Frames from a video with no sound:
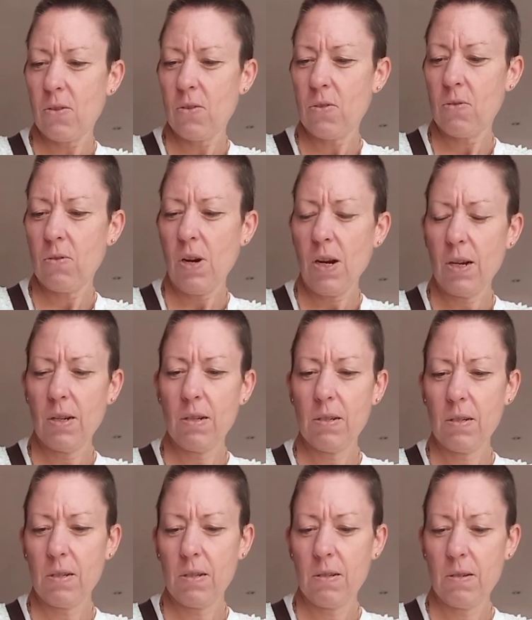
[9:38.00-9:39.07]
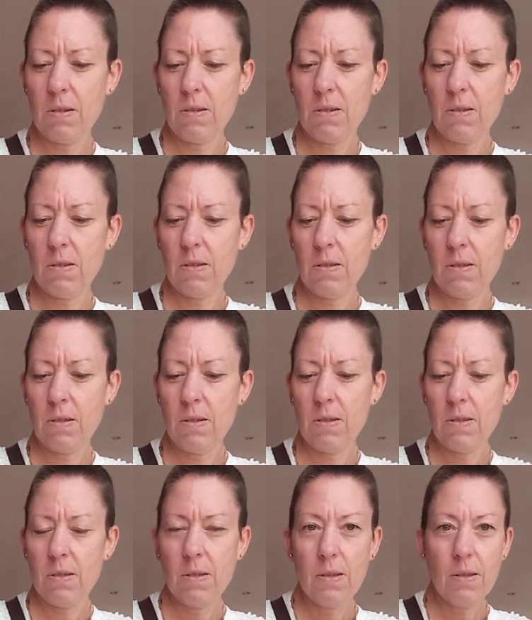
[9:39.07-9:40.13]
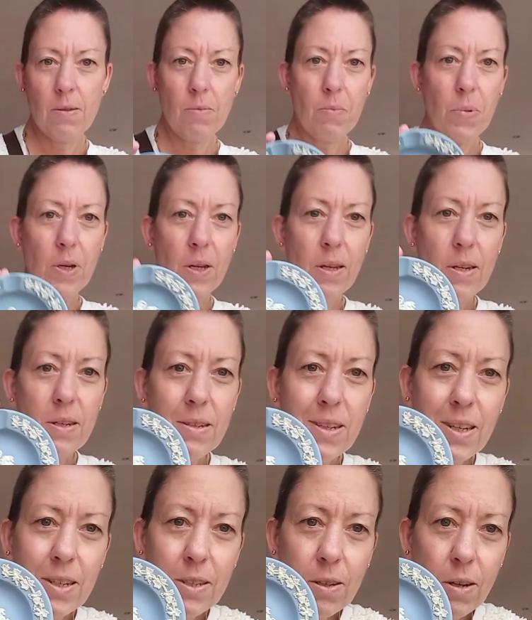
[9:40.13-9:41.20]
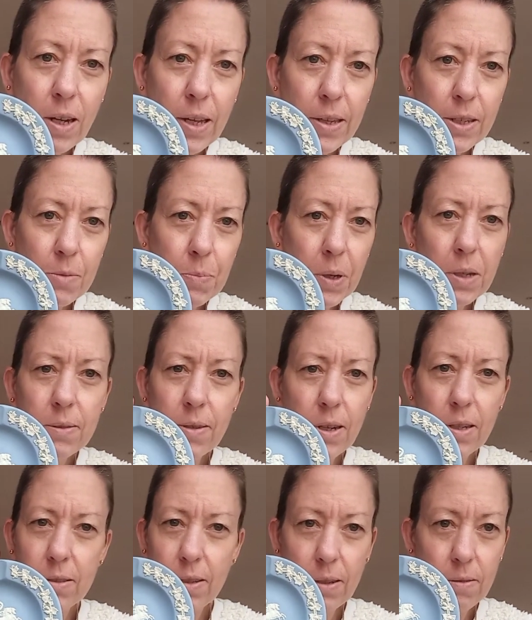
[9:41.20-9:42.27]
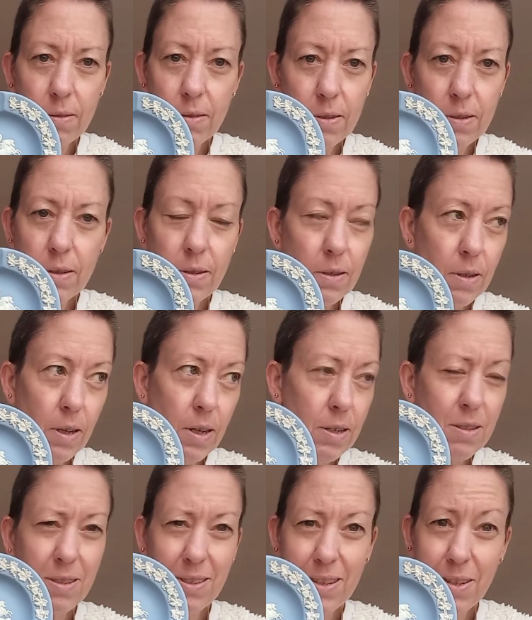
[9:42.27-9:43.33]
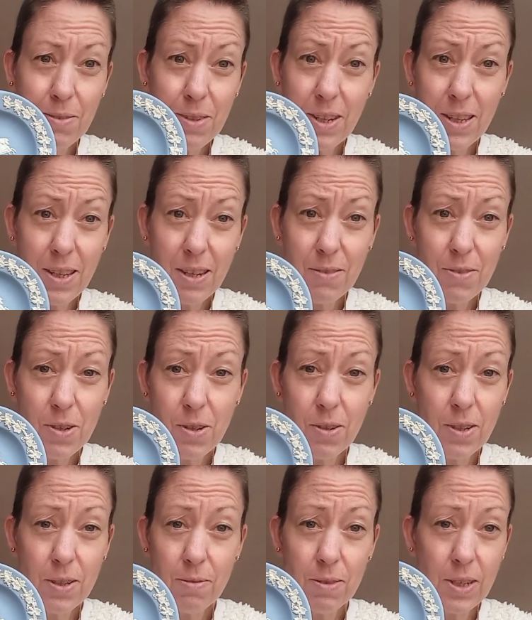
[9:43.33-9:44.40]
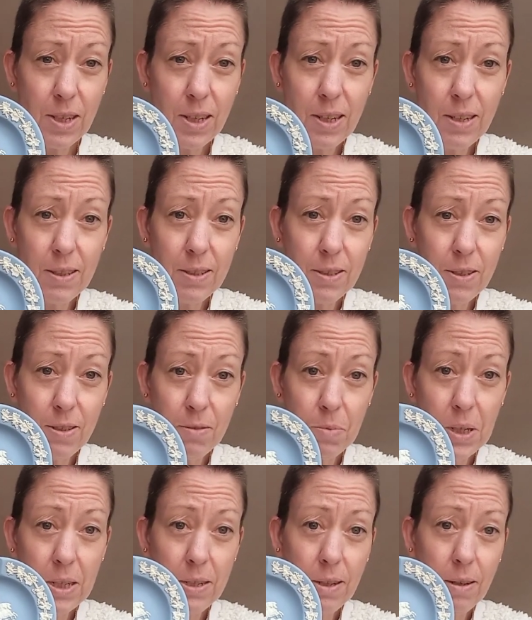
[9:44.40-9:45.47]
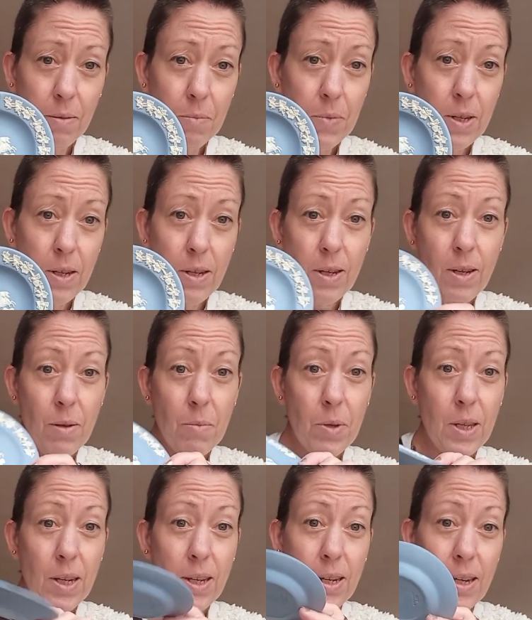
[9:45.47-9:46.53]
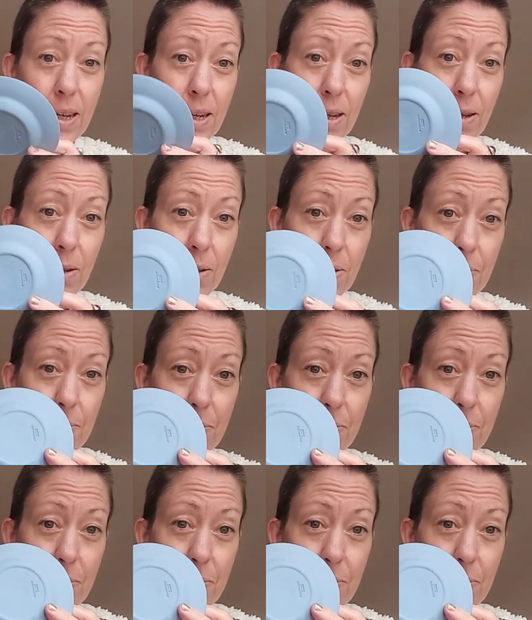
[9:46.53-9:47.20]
Strange. But, yeah, I do like this, but I don't. It doesn't go with anything I've got. It's ridiculous. I shouldn't have picked it up. But there you go.